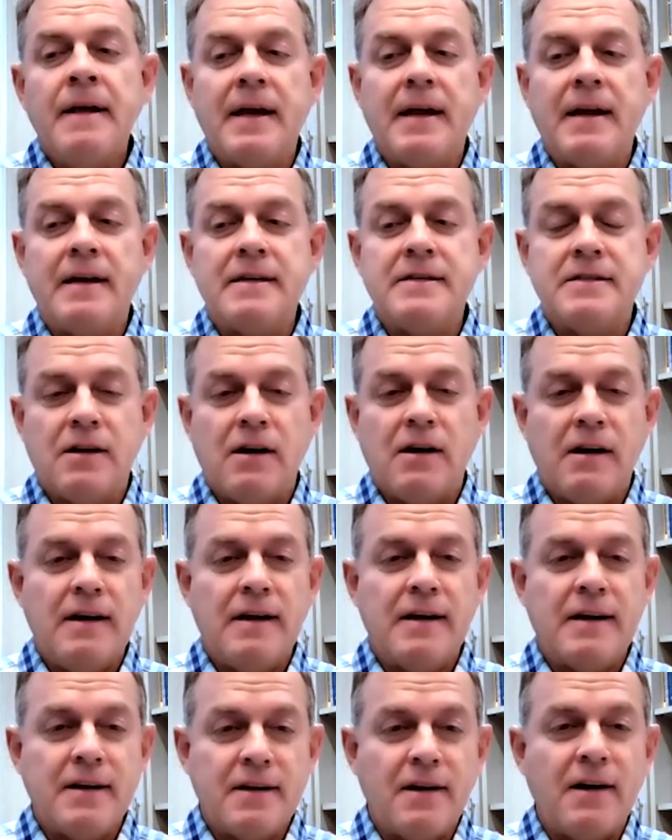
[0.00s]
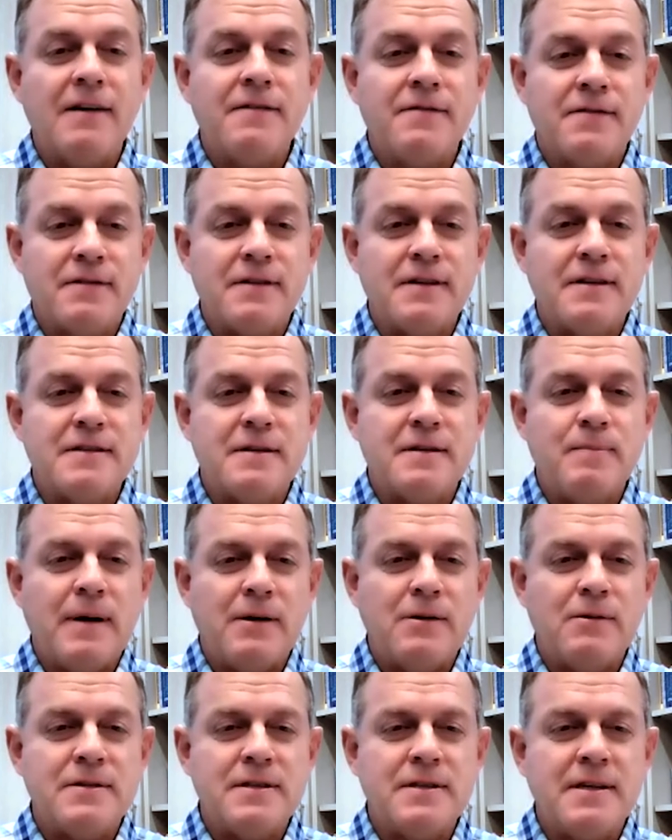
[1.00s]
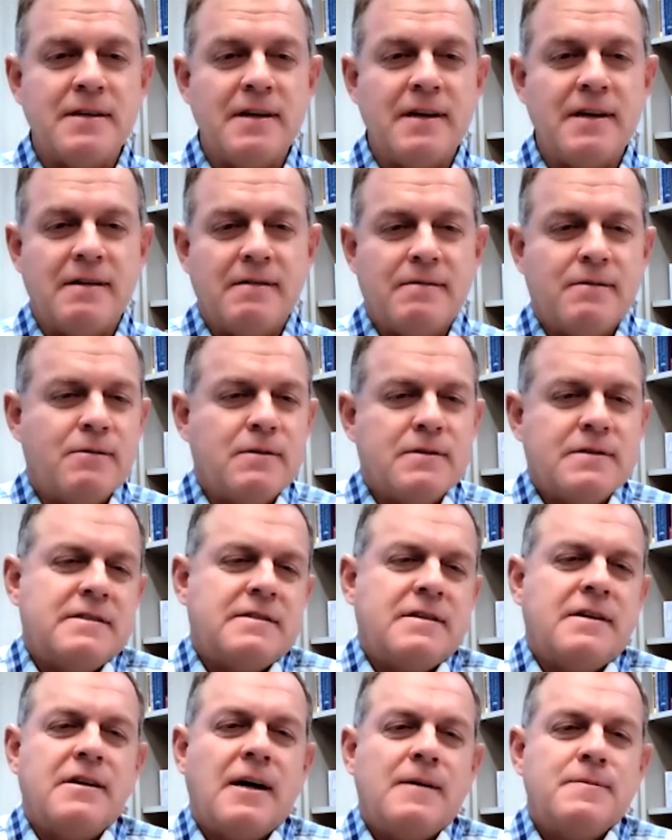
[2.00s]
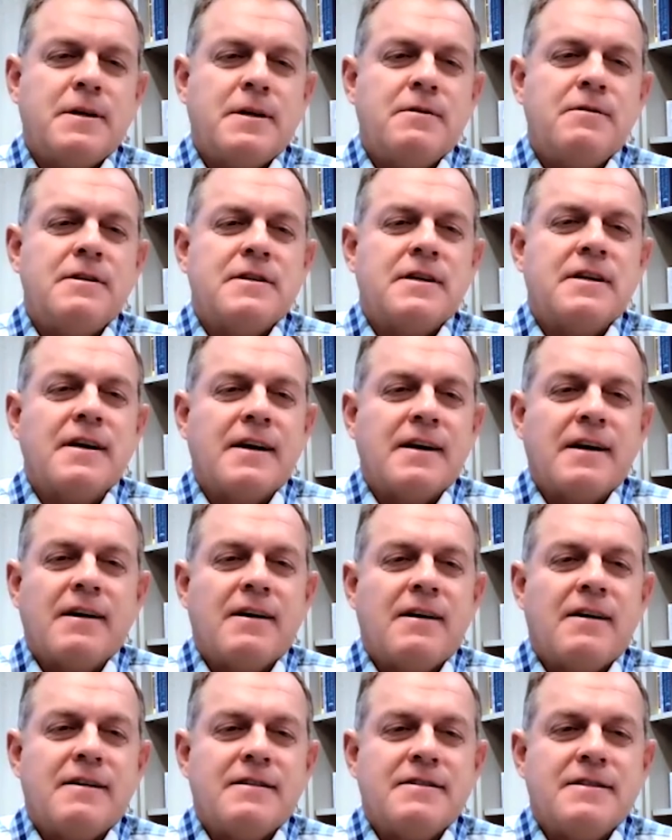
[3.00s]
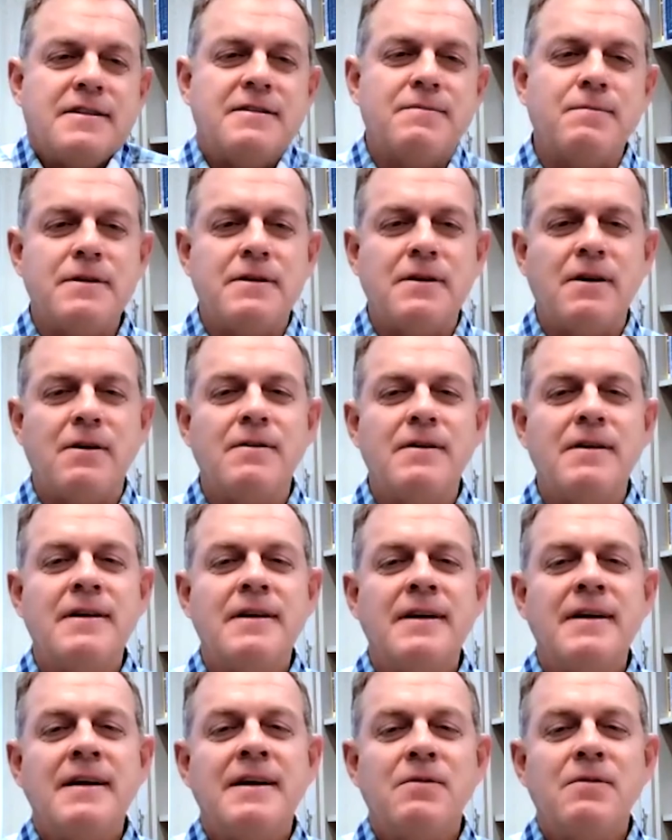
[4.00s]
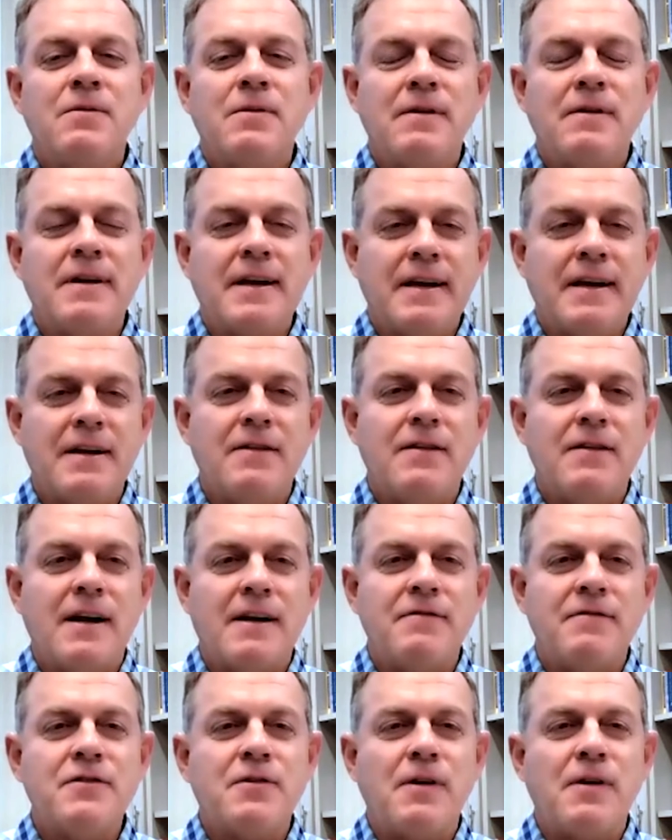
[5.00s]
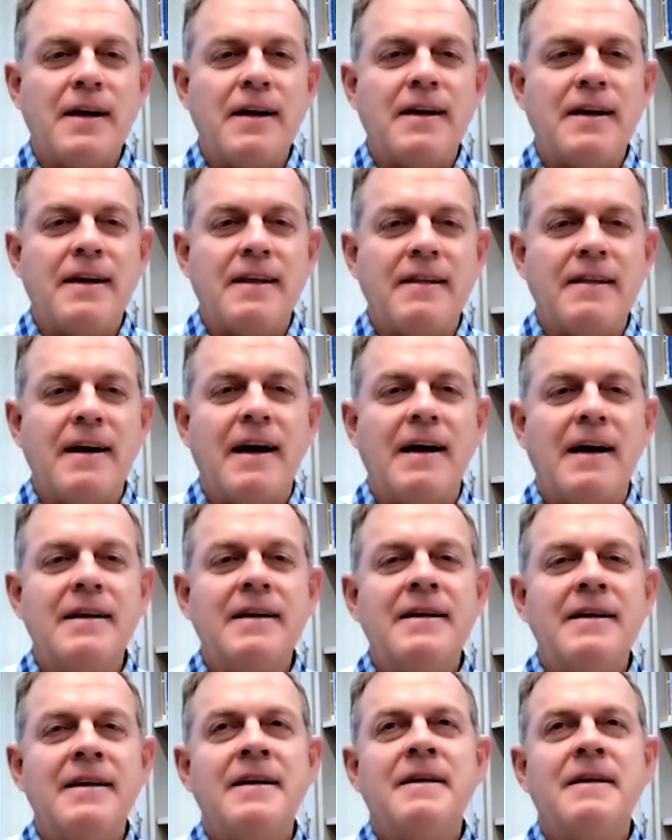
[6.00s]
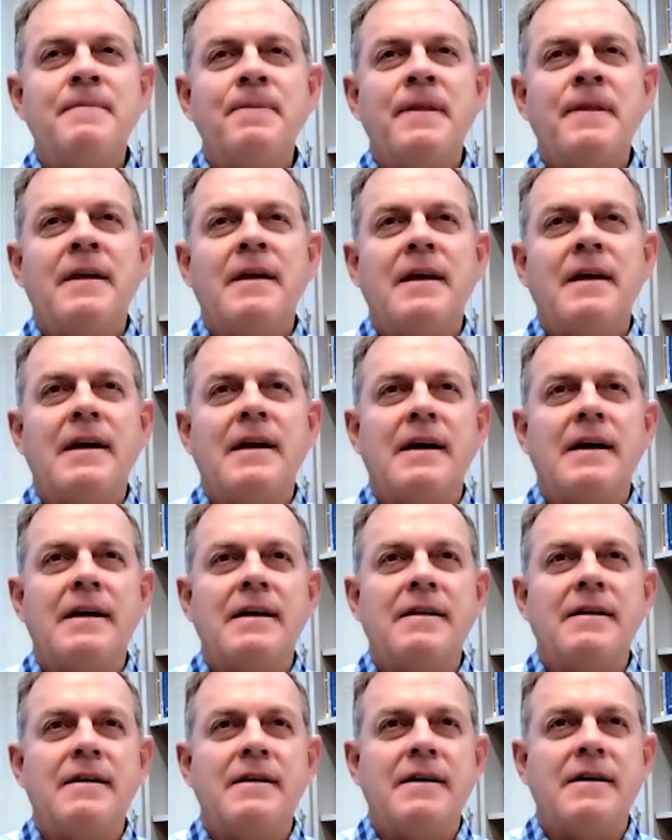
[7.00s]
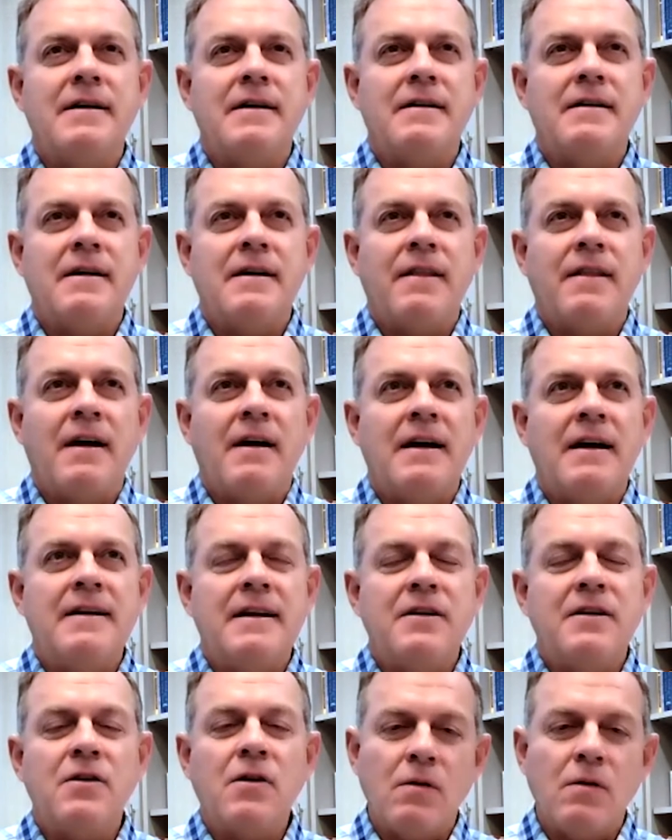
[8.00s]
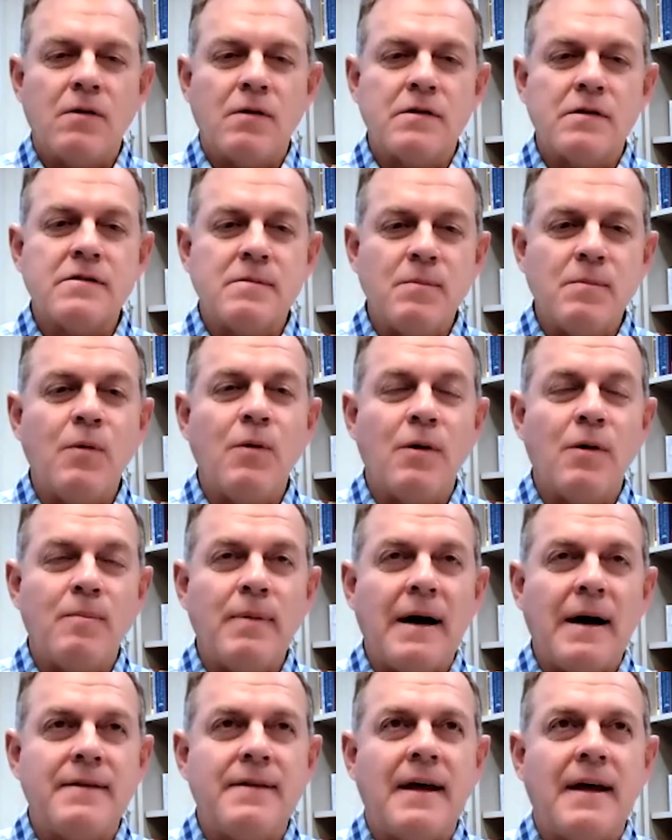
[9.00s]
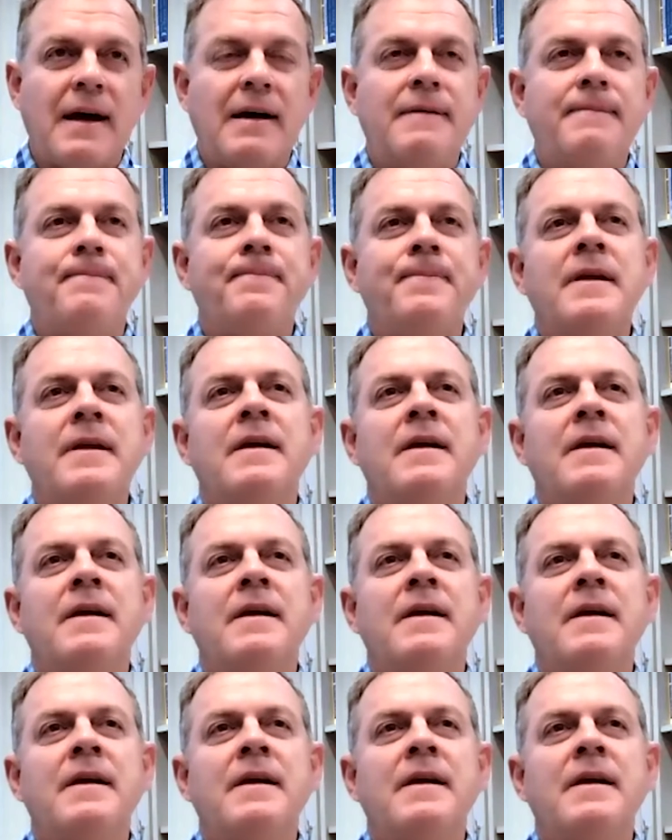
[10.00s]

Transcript: And I saw a conference about OCD, and of course, as an obstetrician gynecologist, we don't really get a lot of training in that. And I thought I need to go learn some more about that.